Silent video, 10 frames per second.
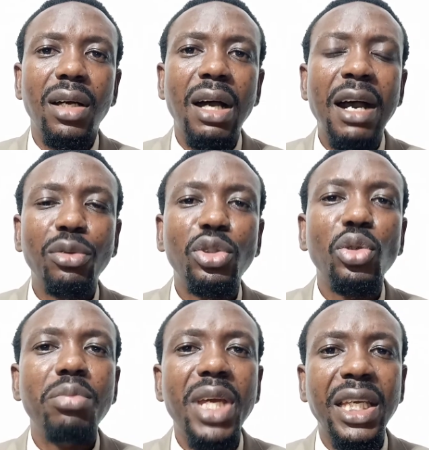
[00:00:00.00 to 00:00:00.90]
how
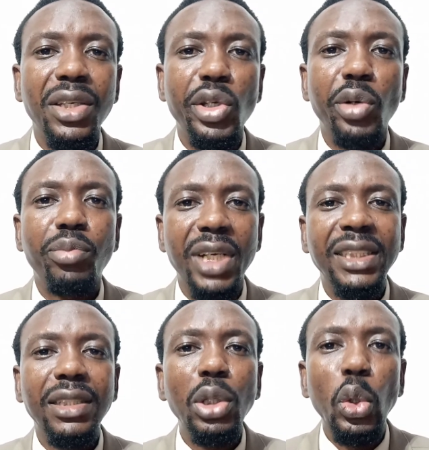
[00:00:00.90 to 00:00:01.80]
to make your
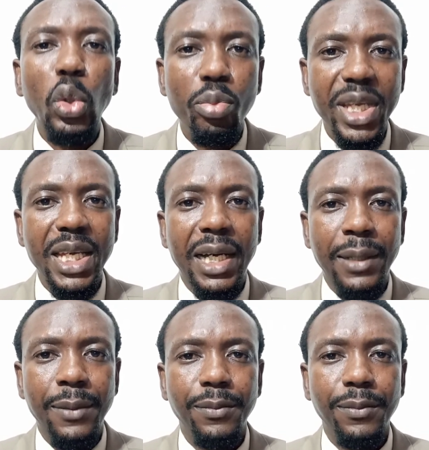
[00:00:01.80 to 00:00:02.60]
breasts look bigger.